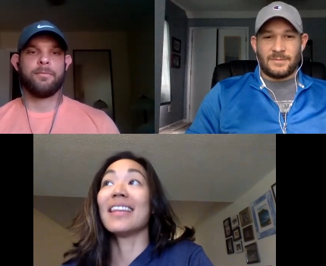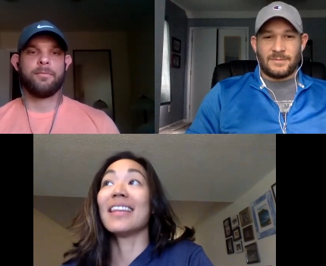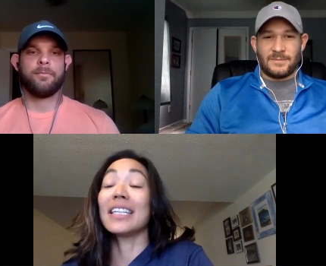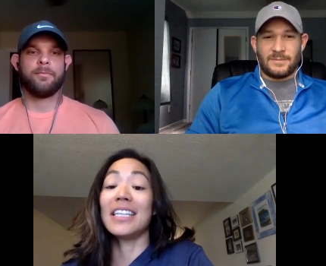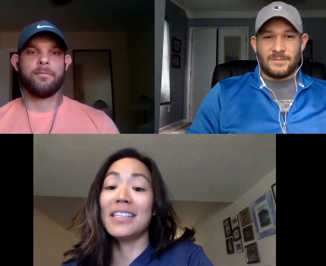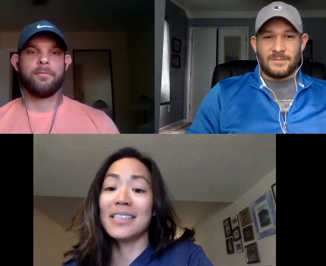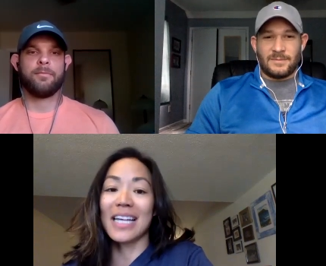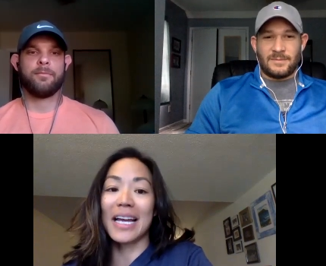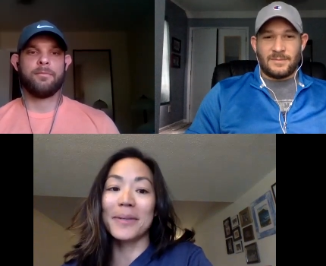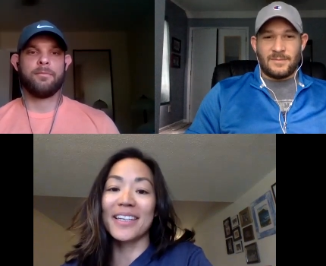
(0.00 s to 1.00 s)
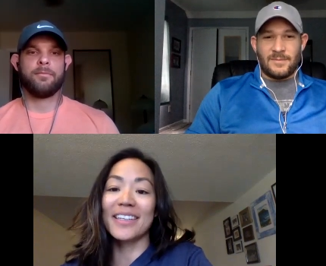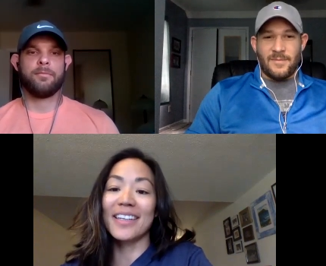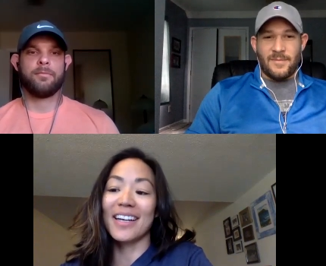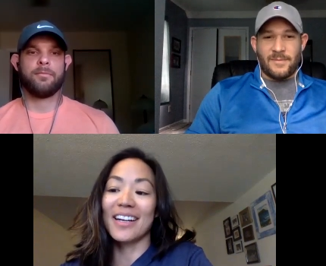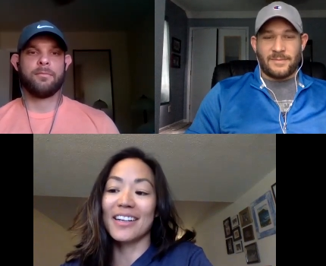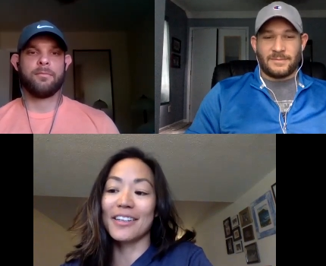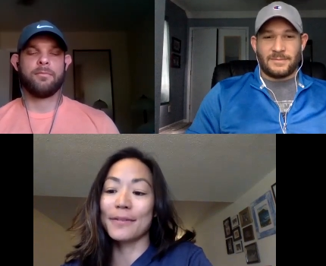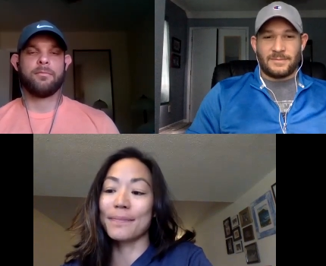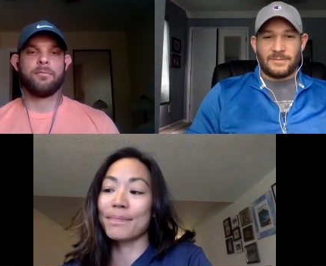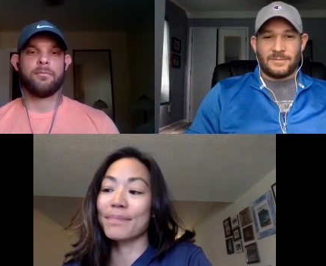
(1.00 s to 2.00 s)
Speaker 1: lucky timing.
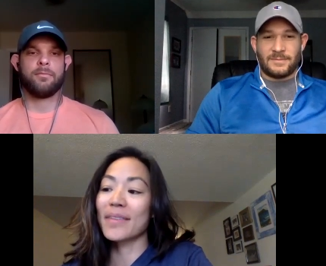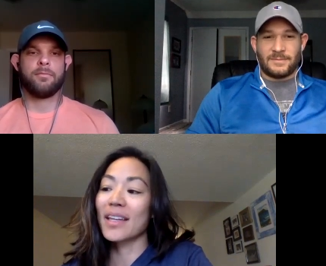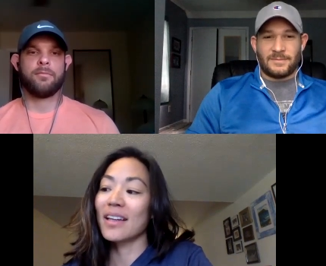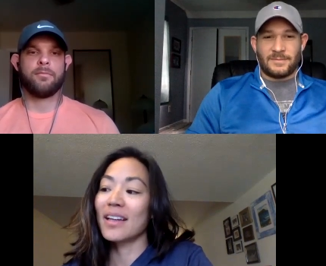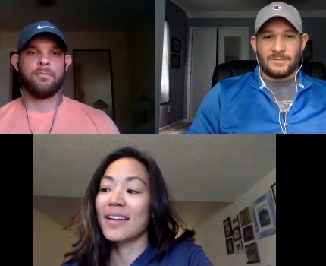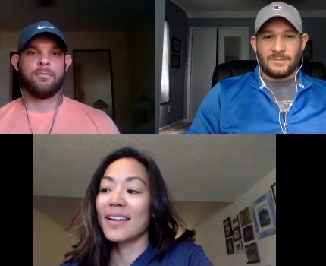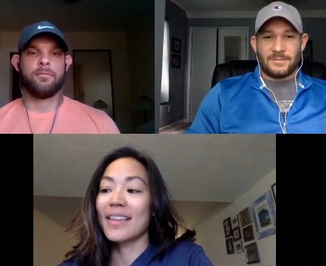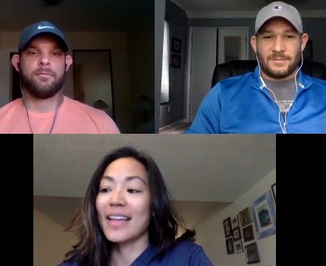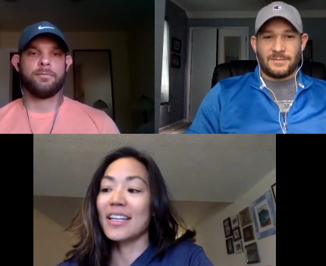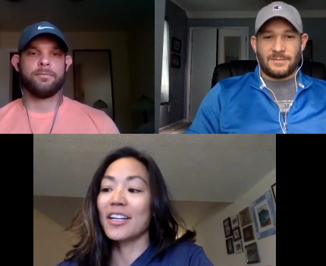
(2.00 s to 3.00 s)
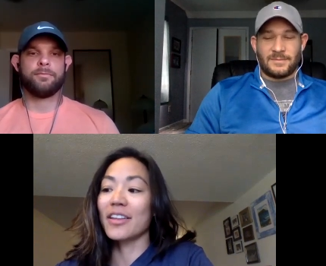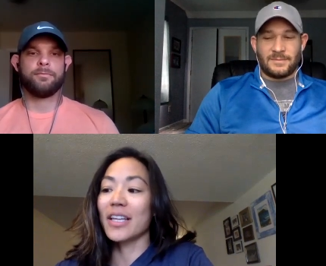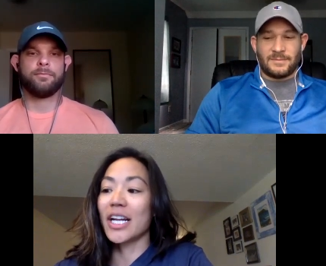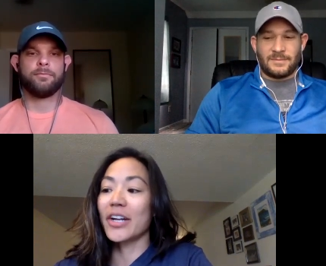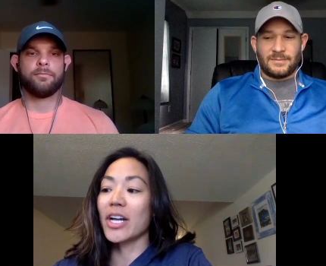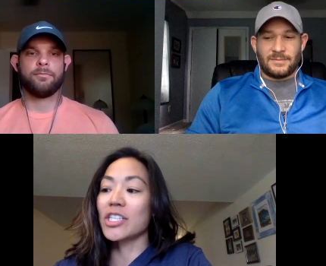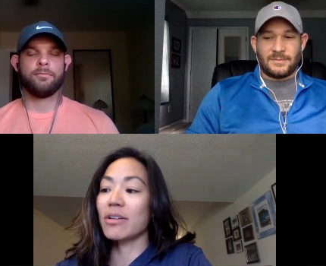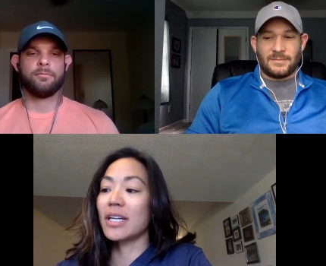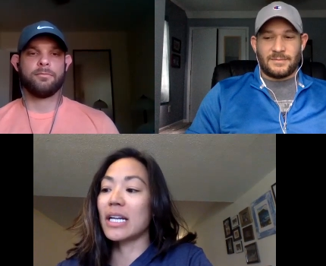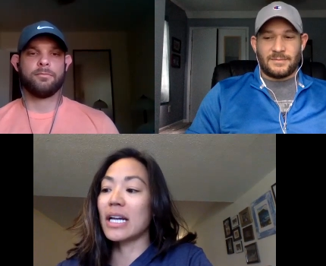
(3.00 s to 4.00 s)
Um, that year that I
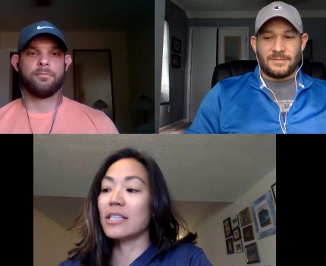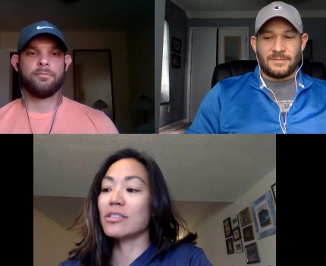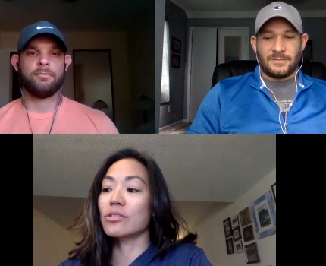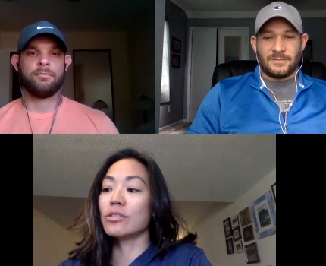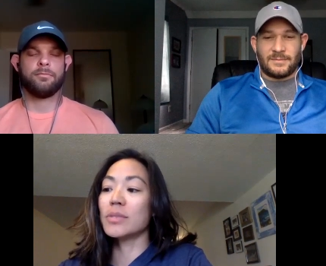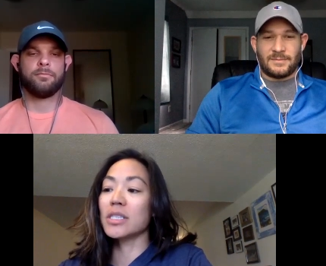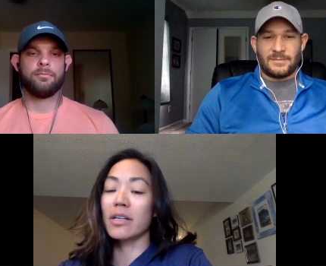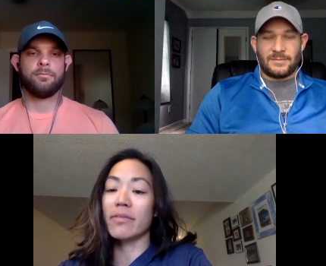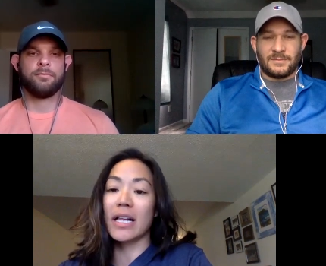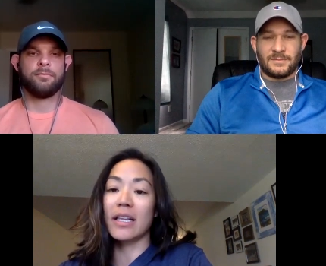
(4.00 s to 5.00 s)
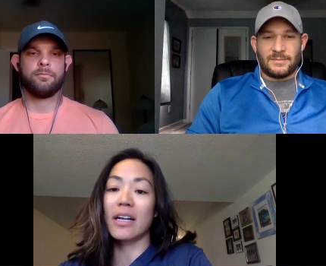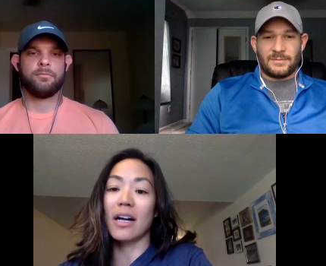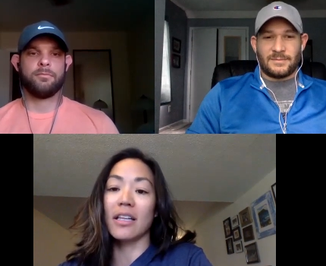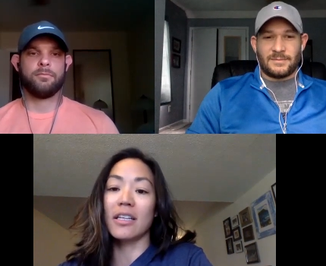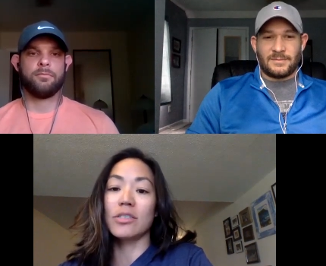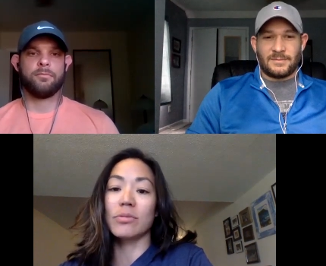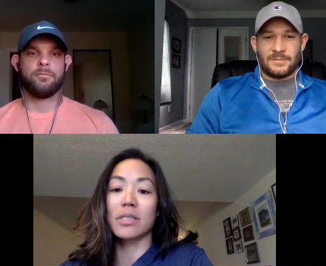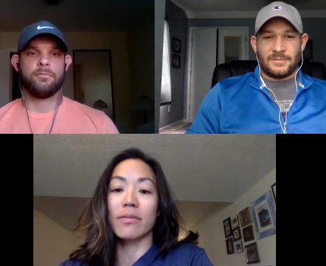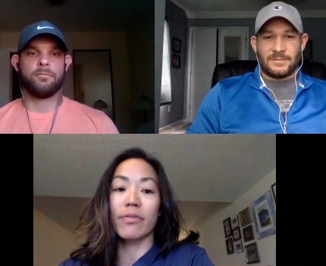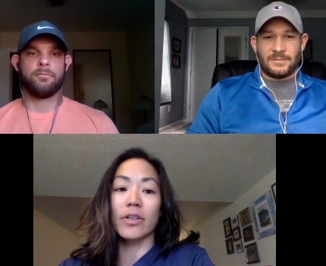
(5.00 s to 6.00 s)
graduated high school, Missouri Valley College was
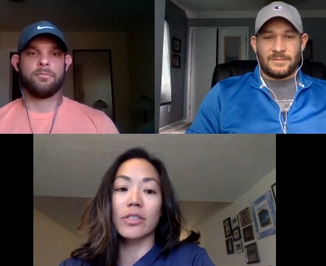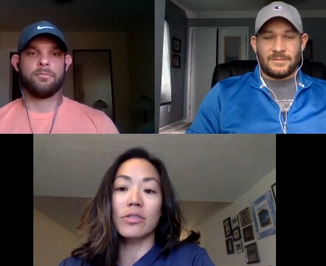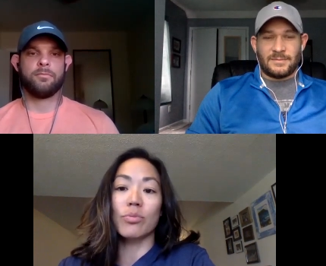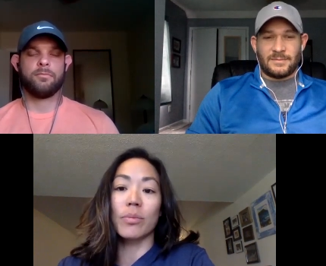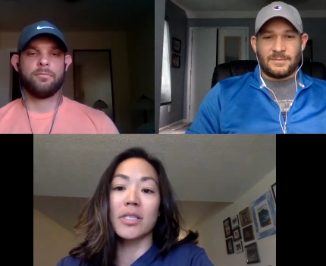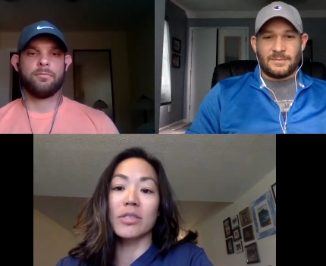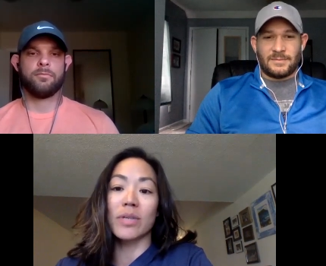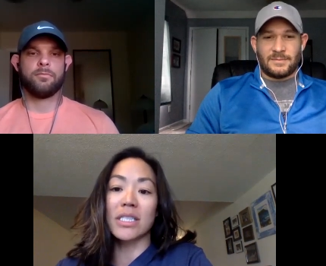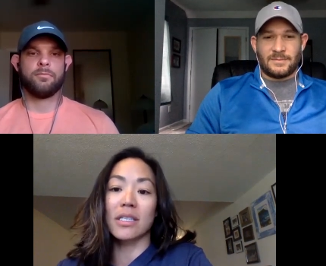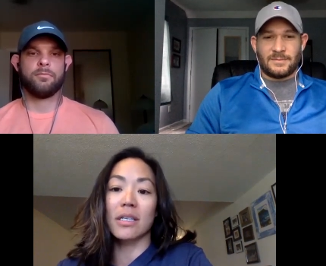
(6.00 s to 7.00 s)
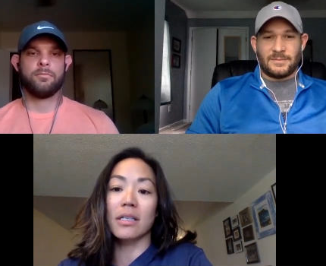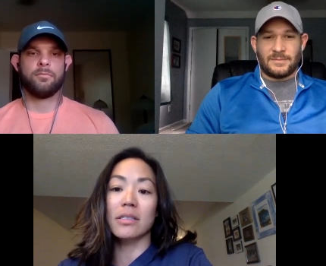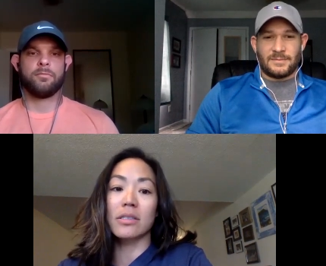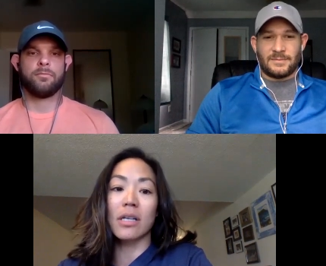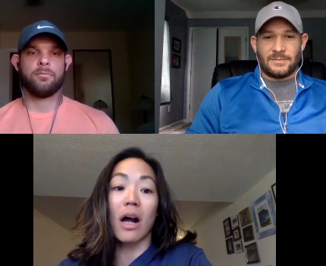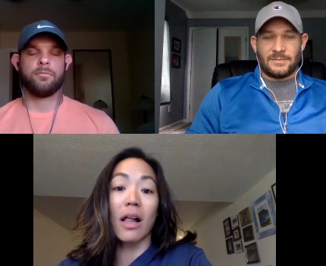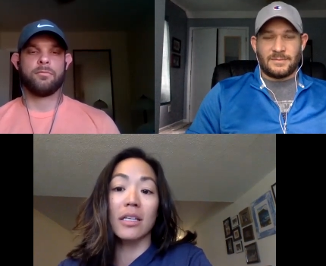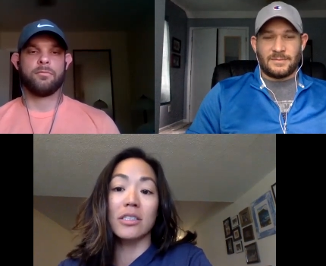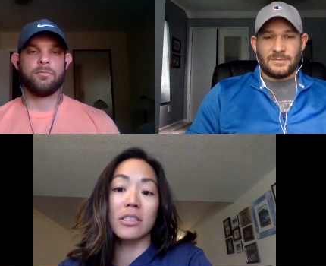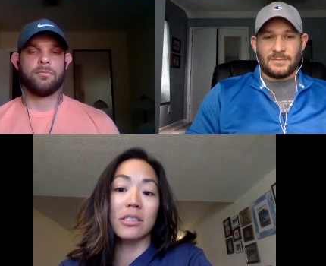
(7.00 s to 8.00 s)
the first women's wrestling
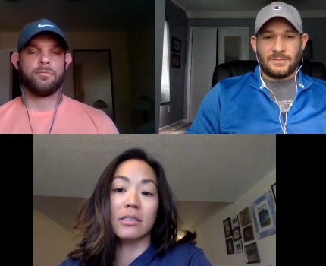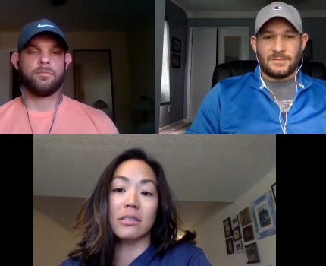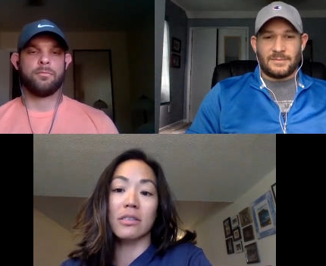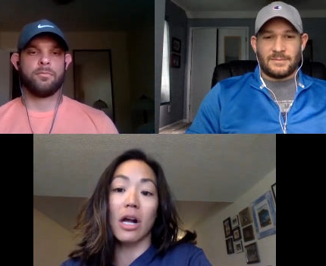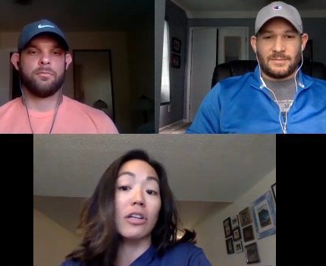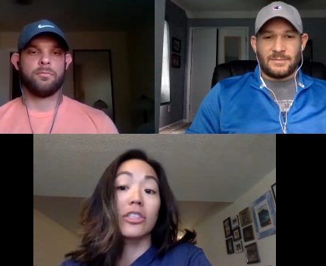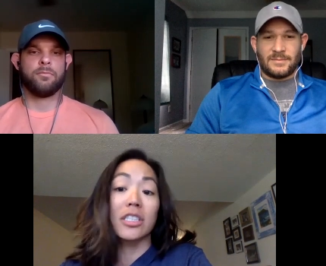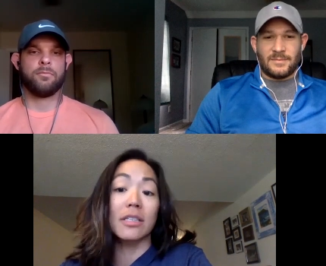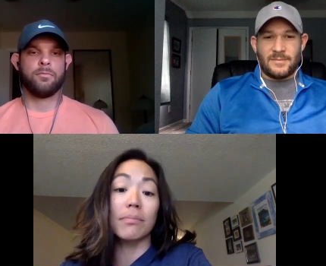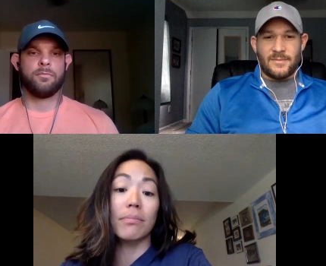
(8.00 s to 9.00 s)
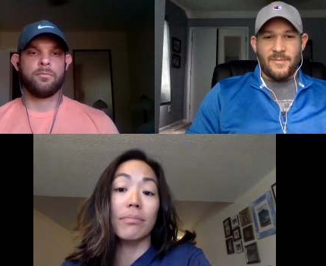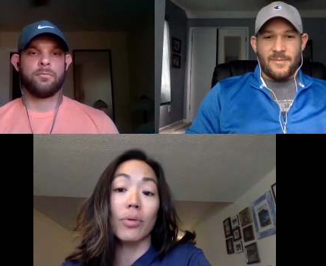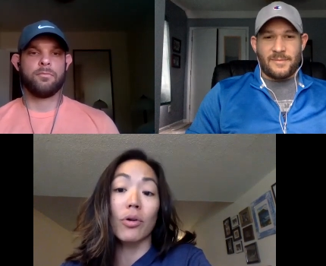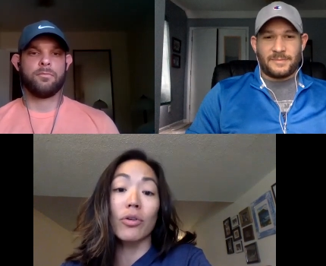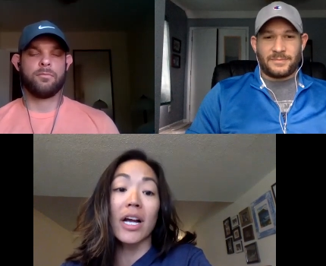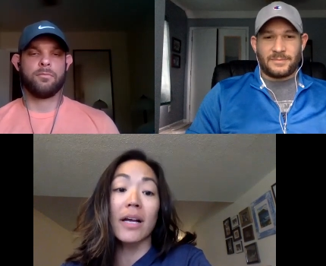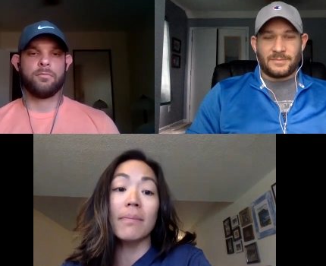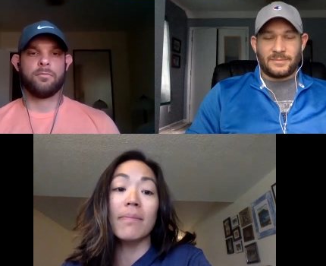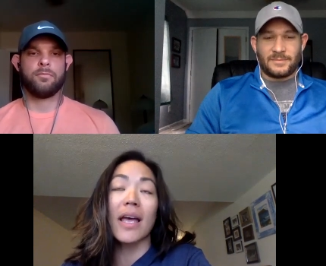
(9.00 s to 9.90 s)
college scholarship program.